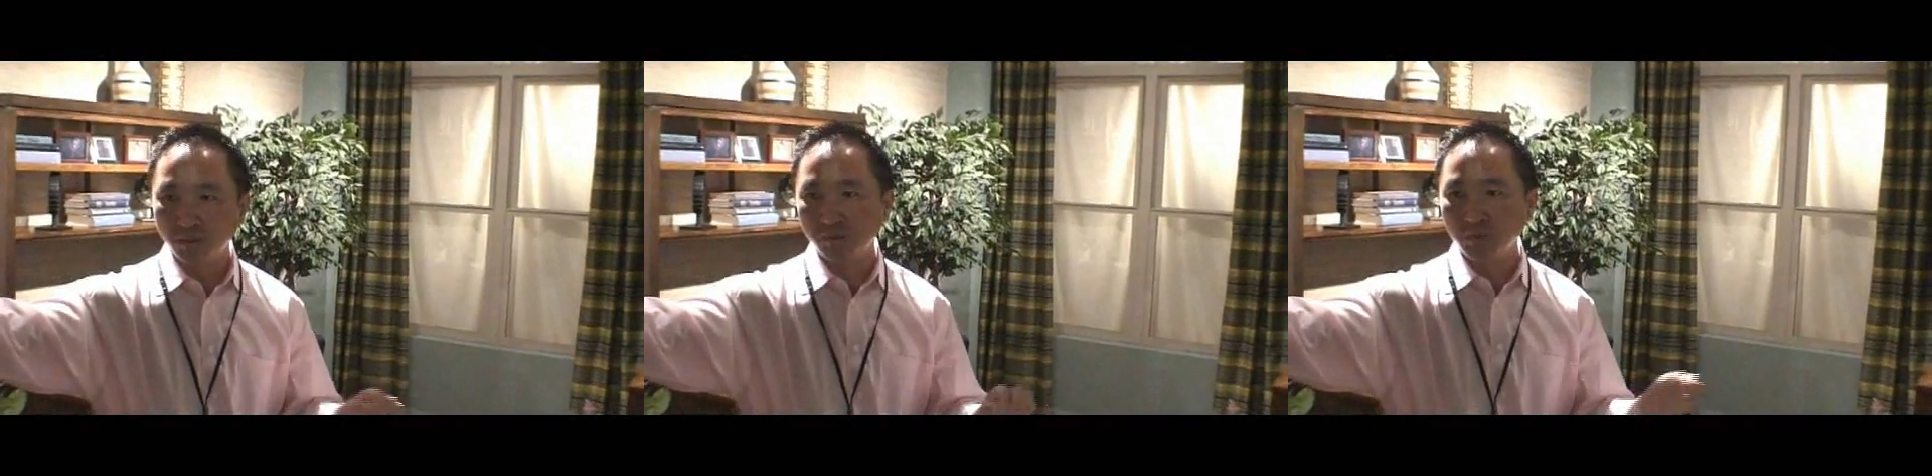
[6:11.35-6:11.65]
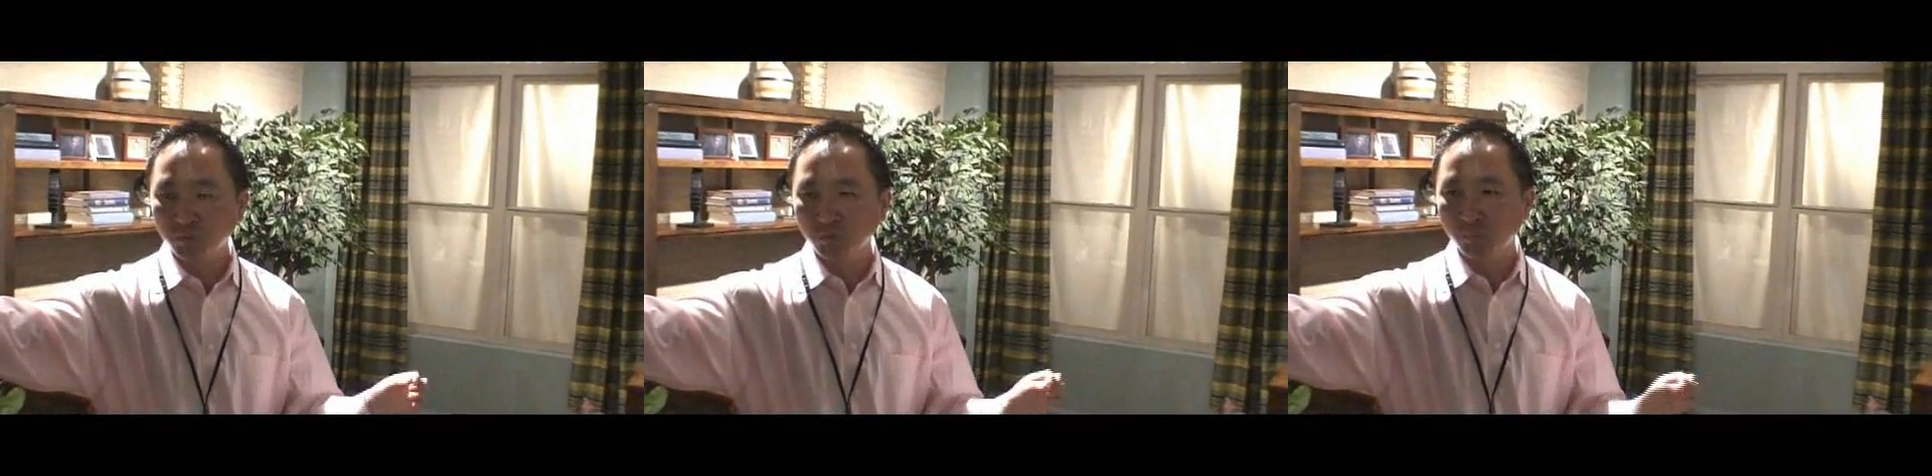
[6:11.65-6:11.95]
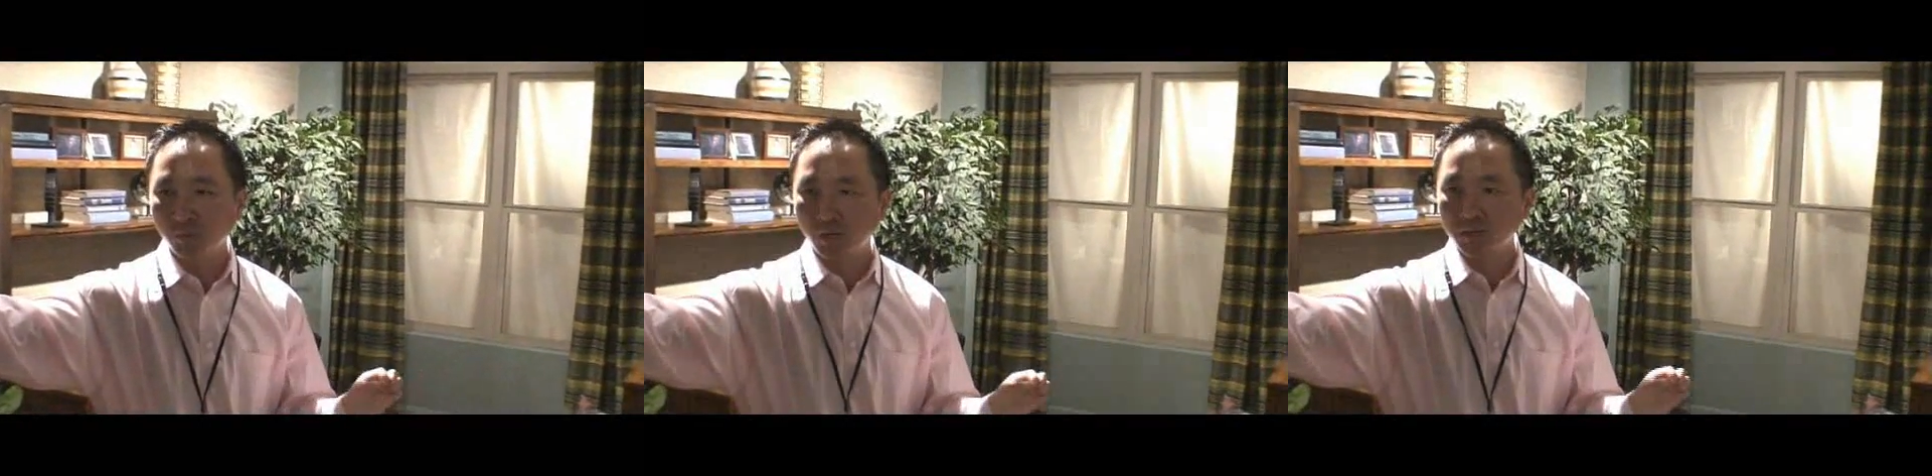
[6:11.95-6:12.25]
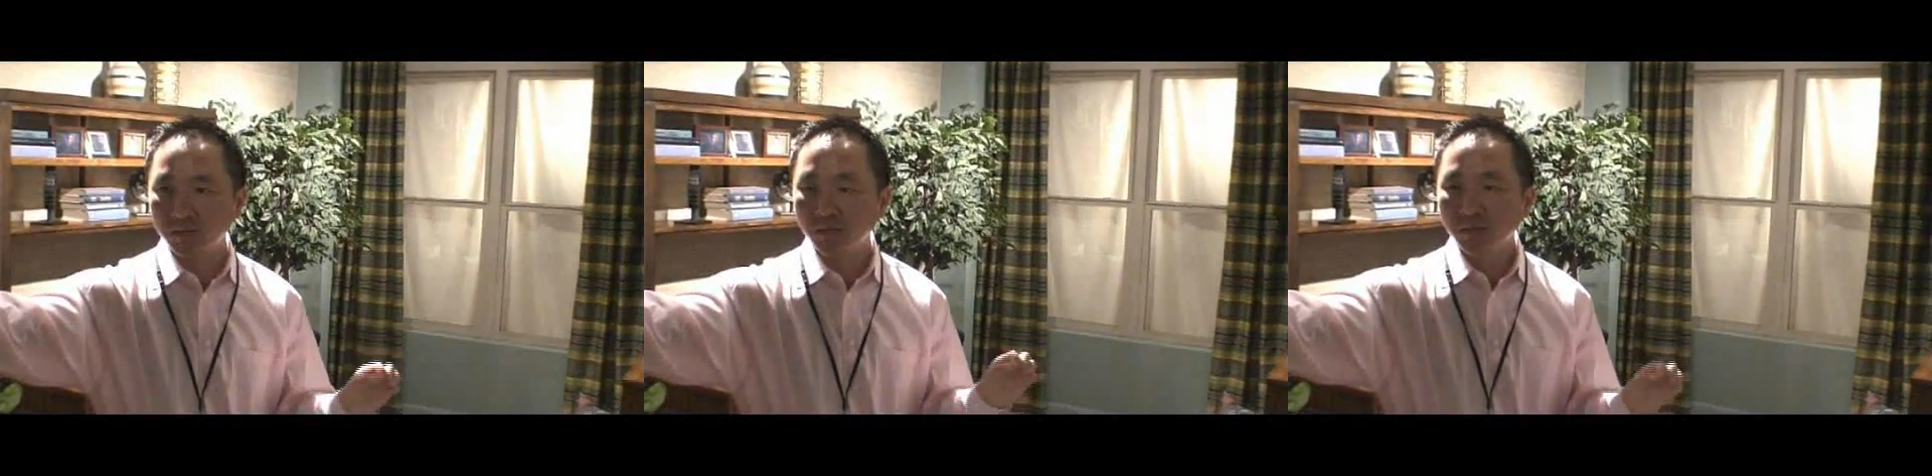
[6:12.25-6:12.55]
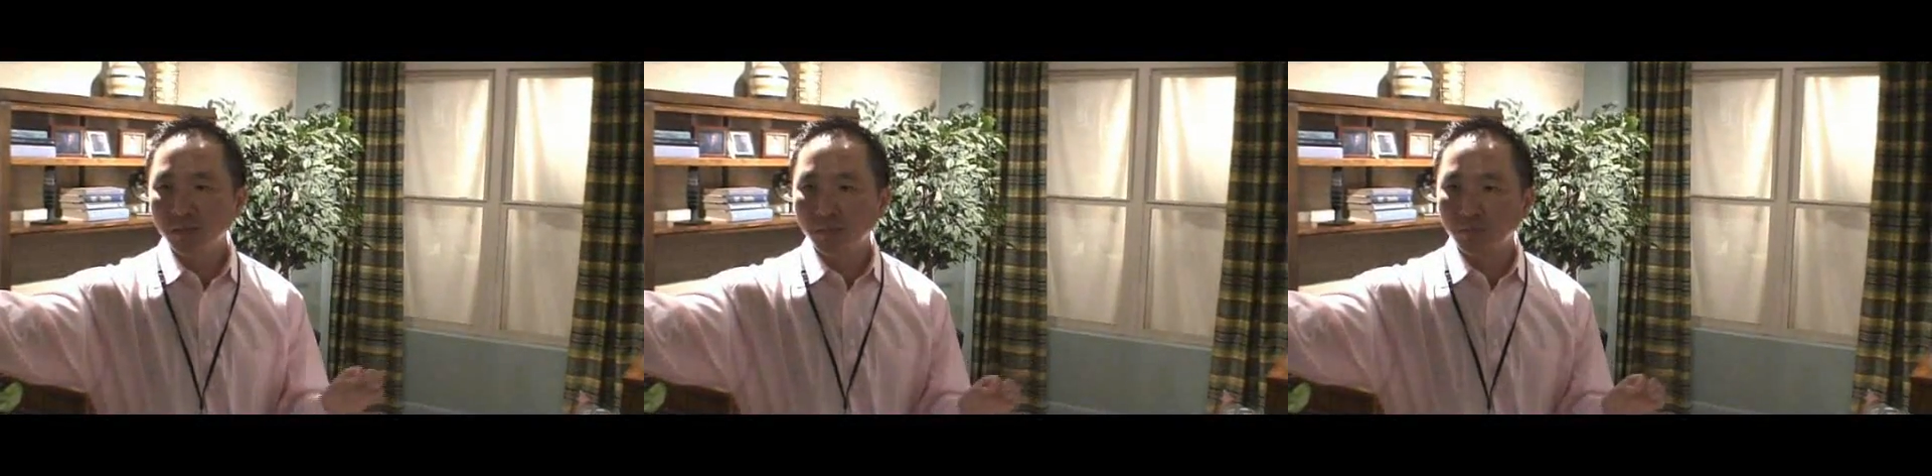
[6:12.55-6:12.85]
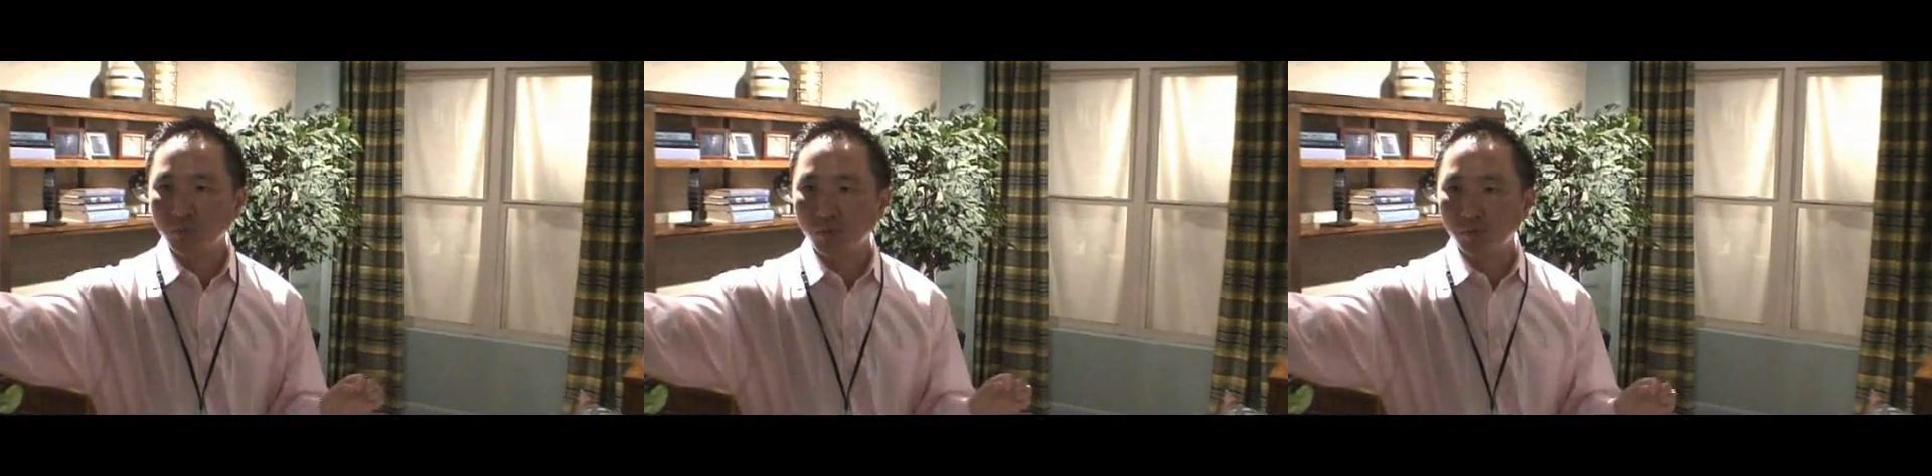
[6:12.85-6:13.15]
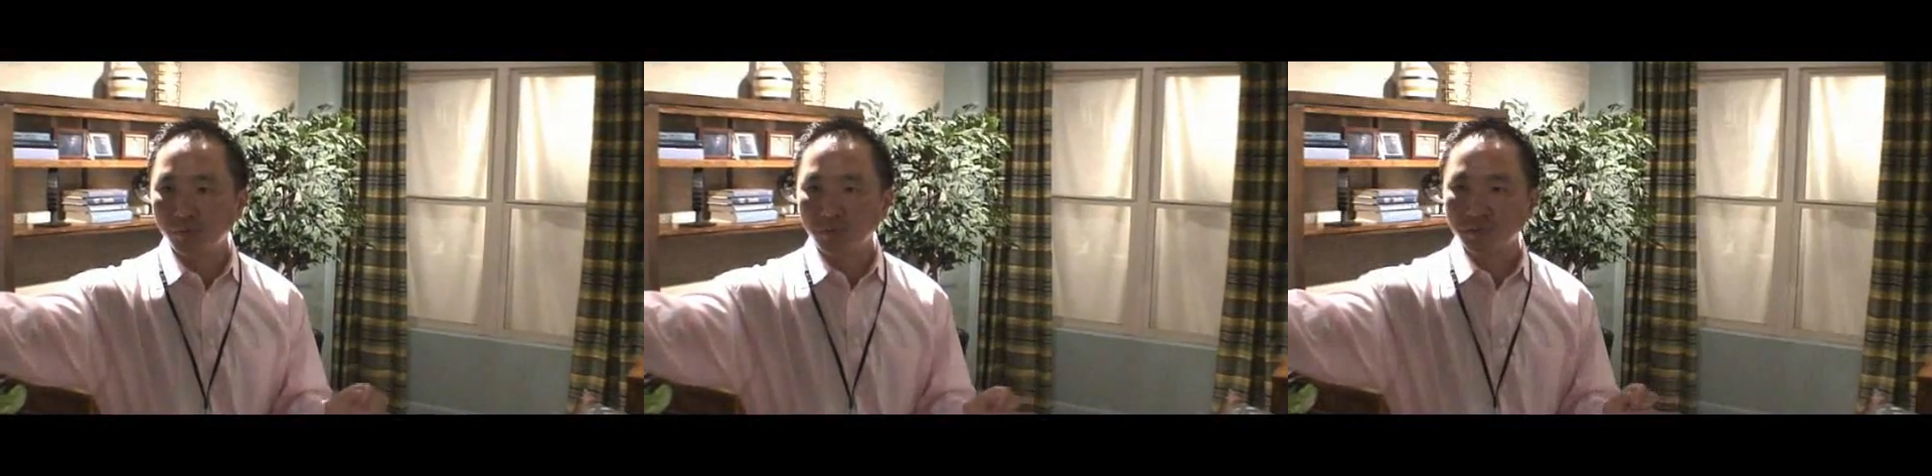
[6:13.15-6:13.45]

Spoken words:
Even though the price per square foot